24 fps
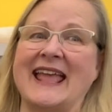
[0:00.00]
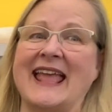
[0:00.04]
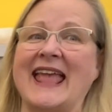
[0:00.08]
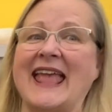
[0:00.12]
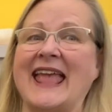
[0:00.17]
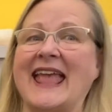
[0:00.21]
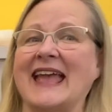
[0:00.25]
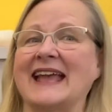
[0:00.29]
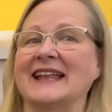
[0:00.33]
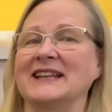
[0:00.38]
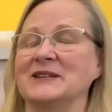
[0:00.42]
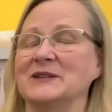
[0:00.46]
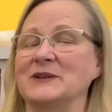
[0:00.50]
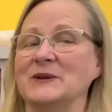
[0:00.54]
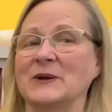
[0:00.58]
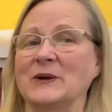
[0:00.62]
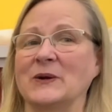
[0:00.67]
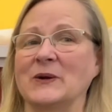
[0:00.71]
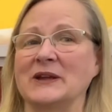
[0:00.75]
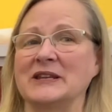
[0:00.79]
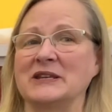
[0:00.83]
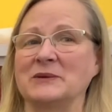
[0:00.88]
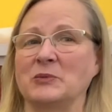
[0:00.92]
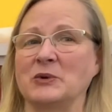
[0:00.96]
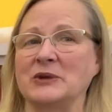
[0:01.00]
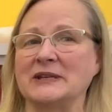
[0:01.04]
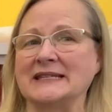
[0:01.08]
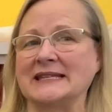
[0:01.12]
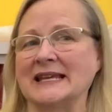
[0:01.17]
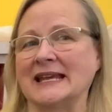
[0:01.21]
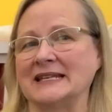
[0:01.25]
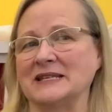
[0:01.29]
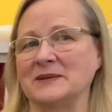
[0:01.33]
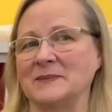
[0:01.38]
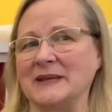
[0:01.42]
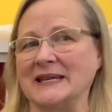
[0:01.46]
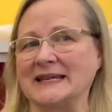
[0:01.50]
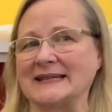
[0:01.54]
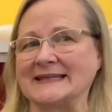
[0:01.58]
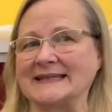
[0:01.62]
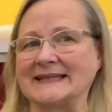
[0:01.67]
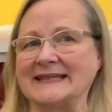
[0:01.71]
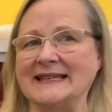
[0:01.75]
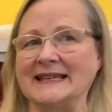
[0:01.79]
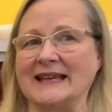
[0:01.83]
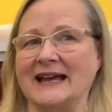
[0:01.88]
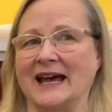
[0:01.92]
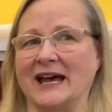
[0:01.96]
And you're going to pretend to be a
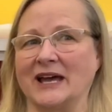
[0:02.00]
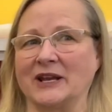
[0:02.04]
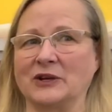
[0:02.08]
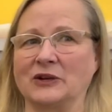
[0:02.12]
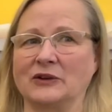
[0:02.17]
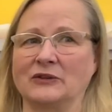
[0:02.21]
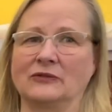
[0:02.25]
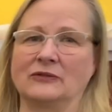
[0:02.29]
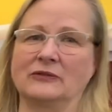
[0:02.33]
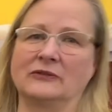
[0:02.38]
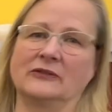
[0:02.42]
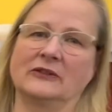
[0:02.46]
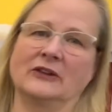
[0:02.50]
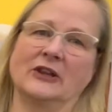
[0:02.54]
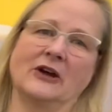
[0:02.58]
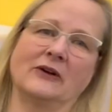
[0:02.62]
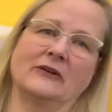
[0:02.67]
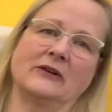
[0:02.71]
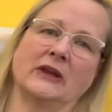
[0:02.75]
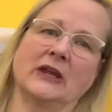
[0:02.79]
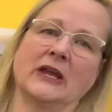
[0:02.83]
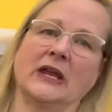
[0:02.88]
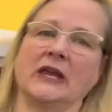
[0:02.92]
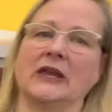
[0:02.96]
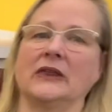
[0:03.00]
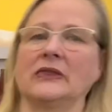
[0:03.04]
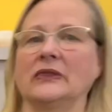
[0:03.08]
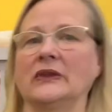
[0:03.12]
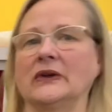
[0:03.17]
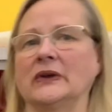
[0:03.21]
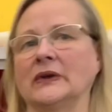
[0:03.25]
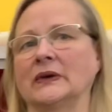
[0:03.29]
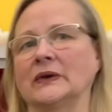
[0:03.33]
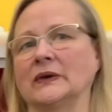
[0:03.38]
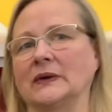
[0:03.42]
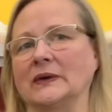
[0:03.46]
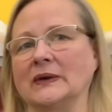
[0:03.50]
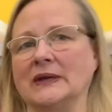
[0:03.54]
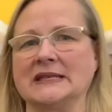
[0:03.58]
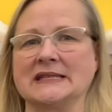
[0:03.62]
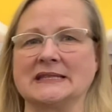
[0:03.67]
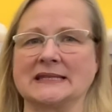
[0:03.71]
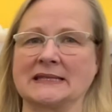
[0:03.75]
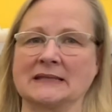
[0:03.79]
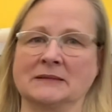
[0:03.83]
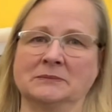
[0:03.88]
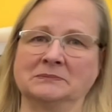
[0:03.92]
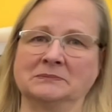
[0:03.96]
sea otter floating in the current.